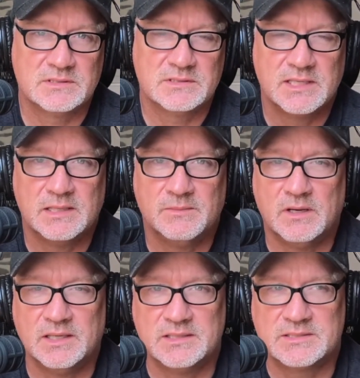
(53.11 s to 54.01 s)
Take him
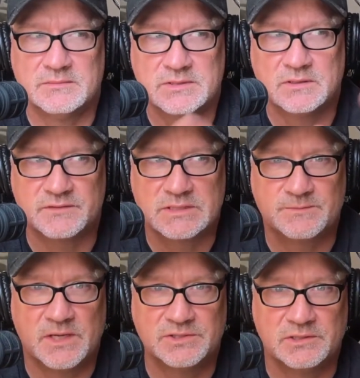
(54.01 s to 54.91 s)
on as some sort of
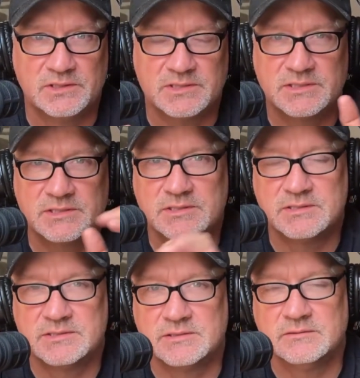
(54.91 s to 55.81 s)
special
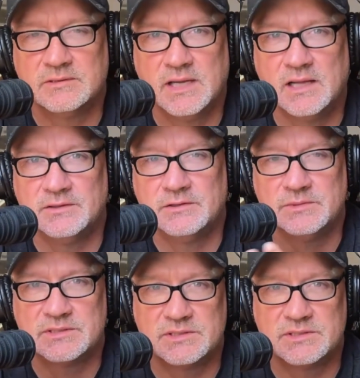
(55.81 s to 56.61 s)
assistant to Kyle Dubas,